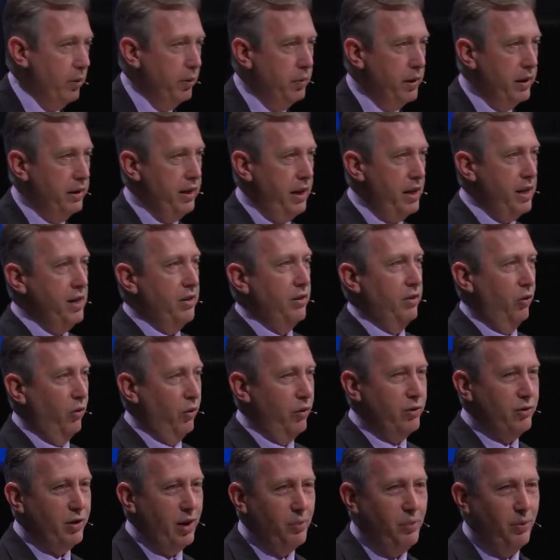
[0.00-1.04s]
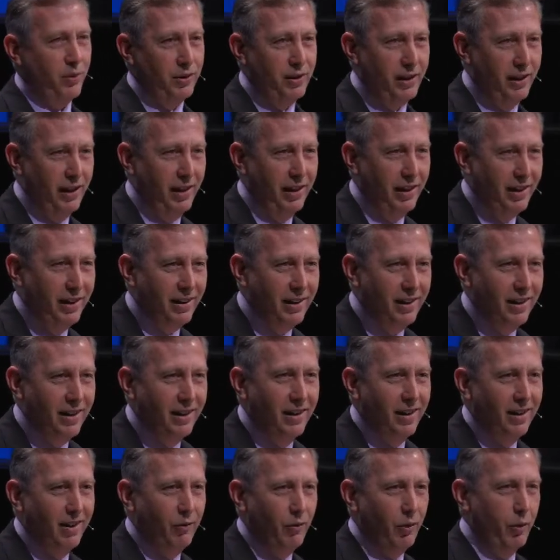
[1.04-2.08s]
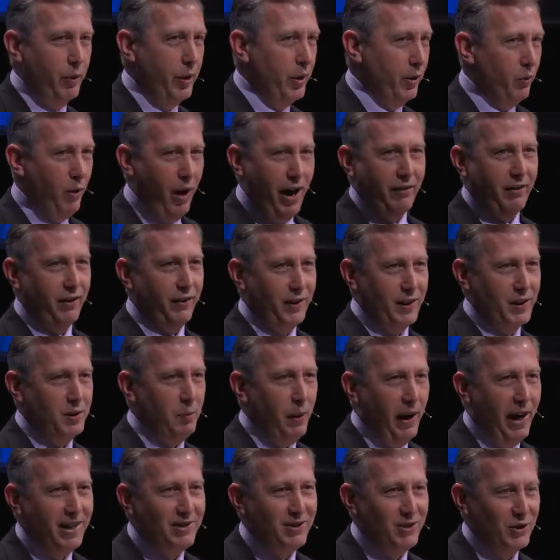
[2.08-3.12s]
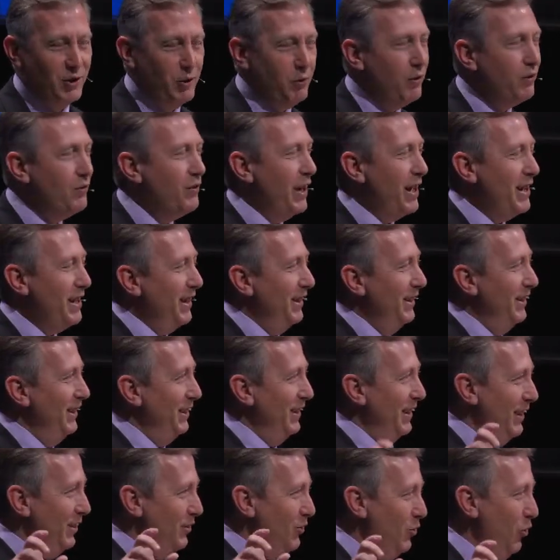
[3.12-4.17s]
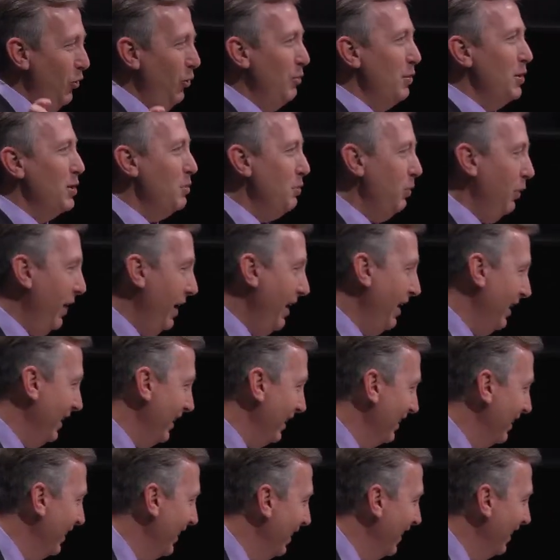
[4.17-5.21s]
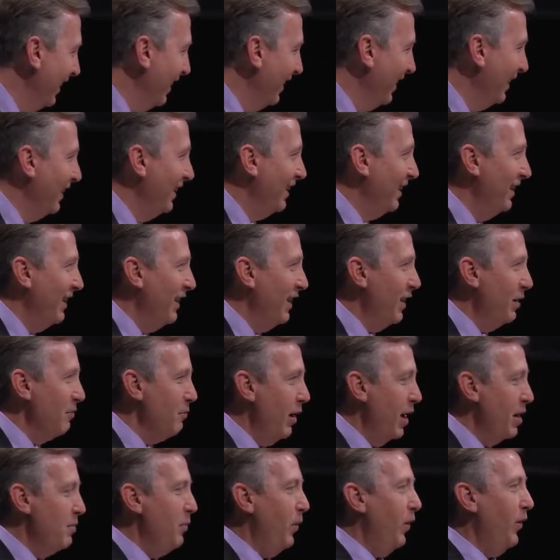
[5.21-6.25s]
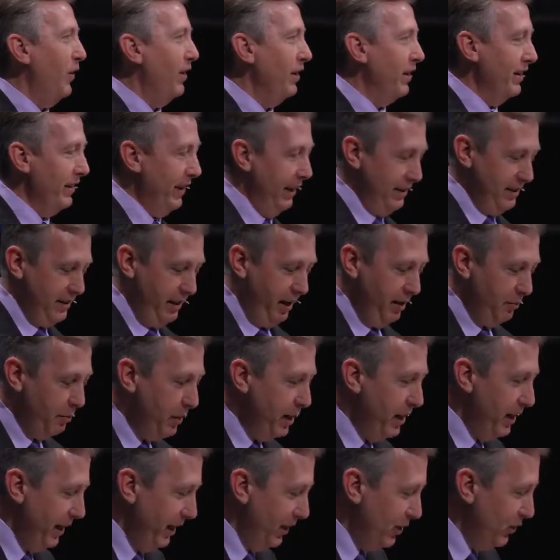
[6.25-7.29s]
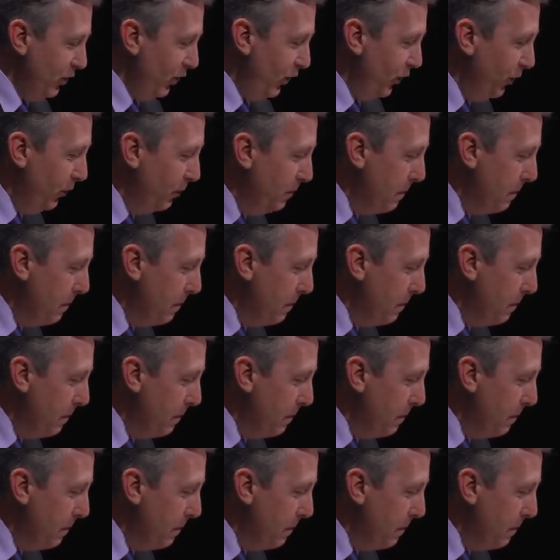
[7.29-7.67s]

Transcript: be taking the Lord's Supper today when we arrived at this passage. It would have taken enormous planning on my part, and that's not me. So,